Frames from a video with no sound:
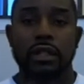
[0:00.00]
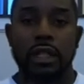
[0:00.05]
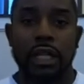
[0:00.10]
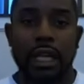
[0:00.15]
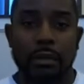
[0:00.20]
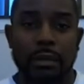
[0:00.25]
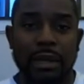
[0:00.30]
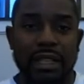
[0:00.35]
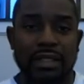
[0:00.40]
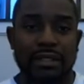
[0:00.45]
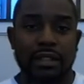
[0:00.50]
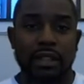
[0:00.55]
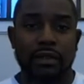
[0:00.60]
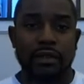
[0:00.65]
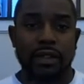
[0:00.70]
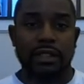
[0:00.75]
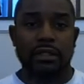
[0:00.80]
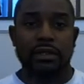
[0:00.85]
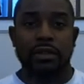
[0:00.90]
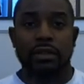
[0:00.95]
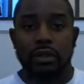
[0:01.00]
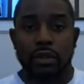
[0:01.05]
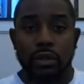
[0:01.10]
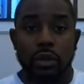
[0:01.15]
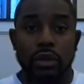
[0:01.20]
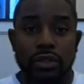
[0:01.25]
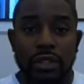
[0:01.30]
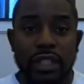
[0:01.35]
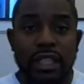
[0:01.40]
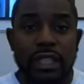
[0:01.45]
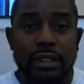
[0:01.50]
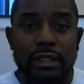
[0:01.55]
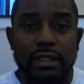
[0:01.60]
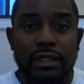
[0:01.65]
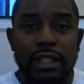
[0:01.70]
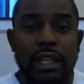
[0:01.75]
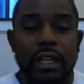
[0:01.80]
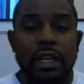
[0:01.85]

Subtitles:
like myself that's on the Northeast.